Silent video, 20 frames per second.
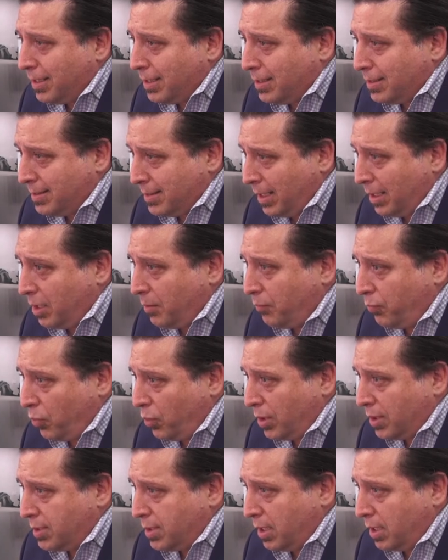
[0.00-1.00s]
selling
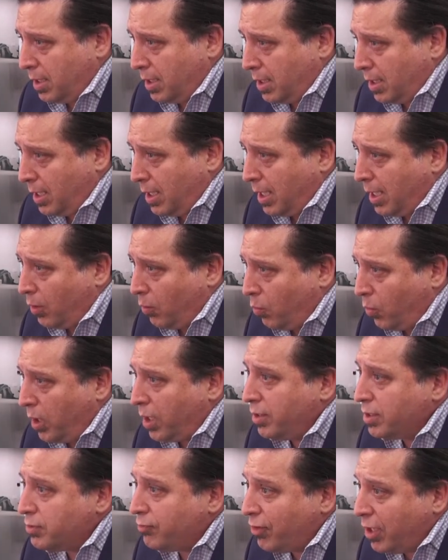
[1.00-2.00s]
points, and one
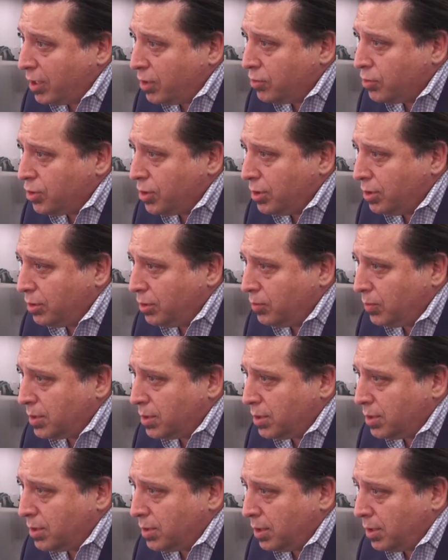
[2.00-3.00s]
is Venue Shield,
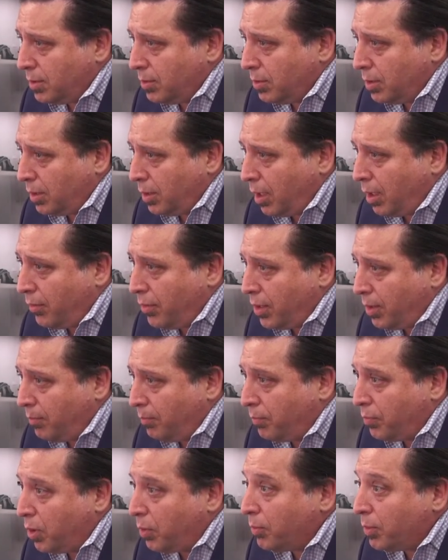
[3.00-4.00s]
which is, are the
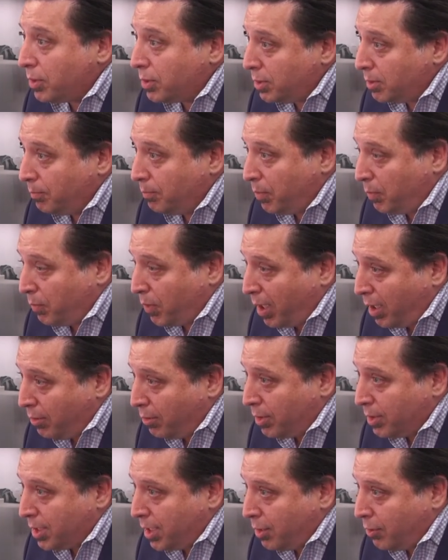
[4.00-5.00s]
pro-
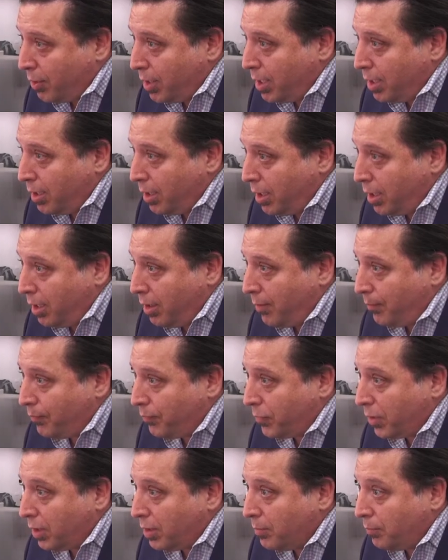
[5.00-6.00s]
proprietary
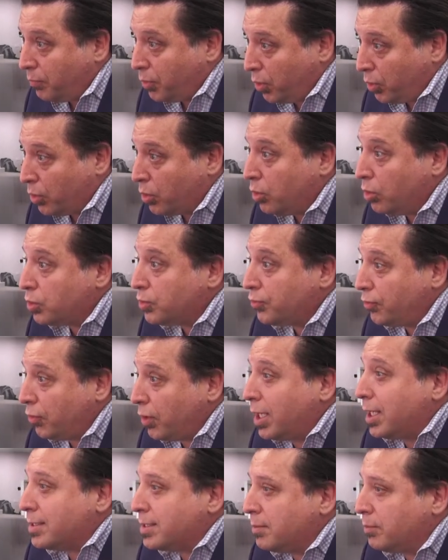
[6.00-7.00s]
um, protocols for
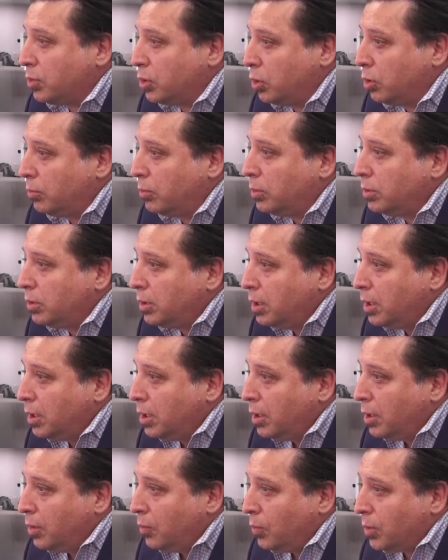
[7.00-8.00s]
ASM Global,
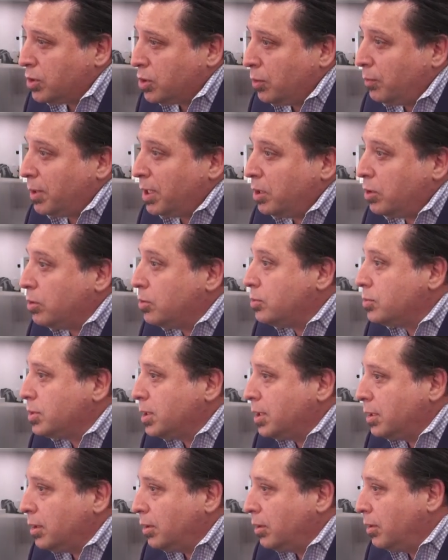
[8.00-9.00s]
mm-hmm. which are being used
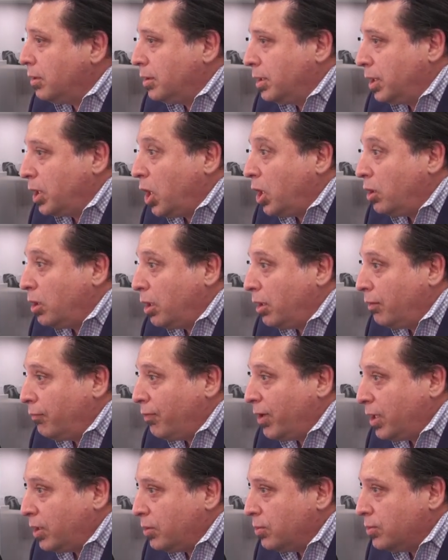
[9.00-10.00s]
in in all our
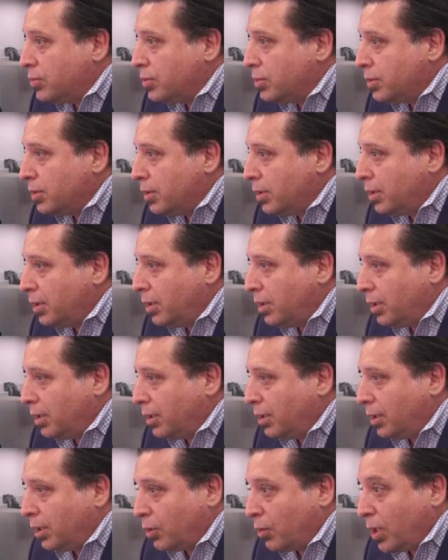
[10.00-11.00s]
venues
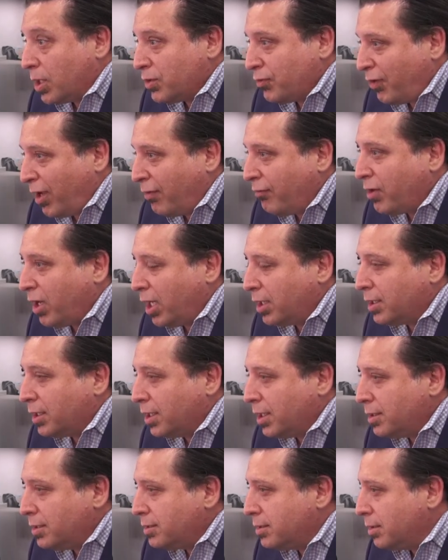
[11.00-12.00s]
across five
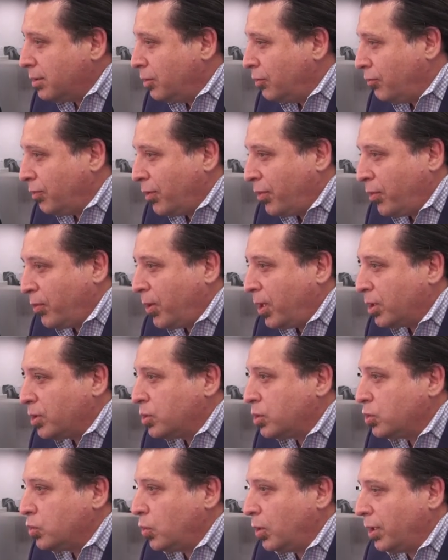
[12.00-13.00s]
continents, over
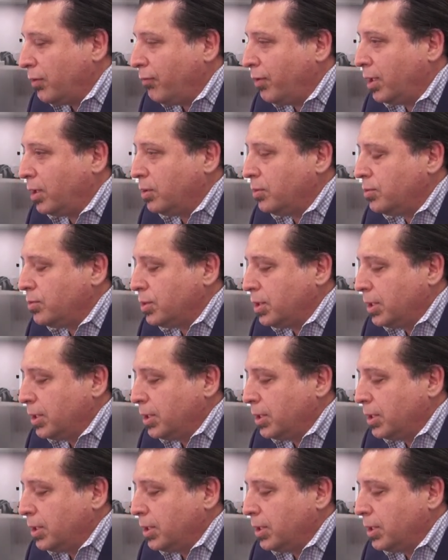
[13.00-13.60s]
320 venues.